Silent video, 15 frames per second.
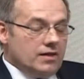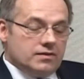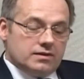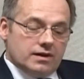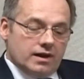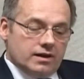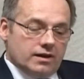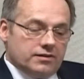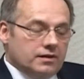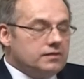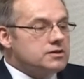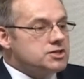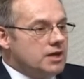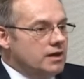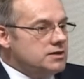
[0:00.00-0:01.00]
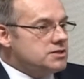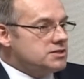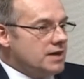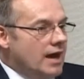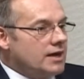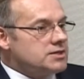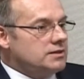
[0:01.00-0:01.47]
And and I think the change
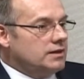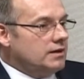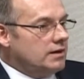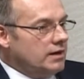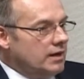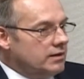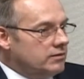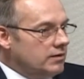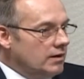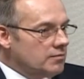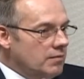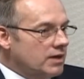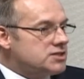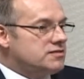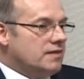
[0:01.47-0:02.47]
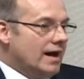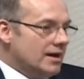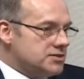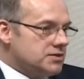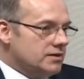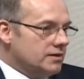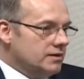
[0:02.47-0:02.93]
is actually going to get uh, much
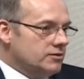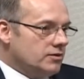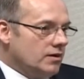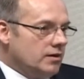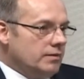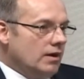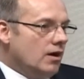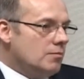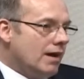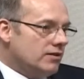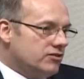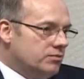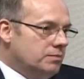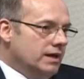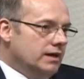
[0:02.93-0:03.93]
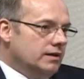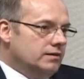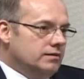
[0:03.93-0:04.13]
faster. It's going to be all about speed.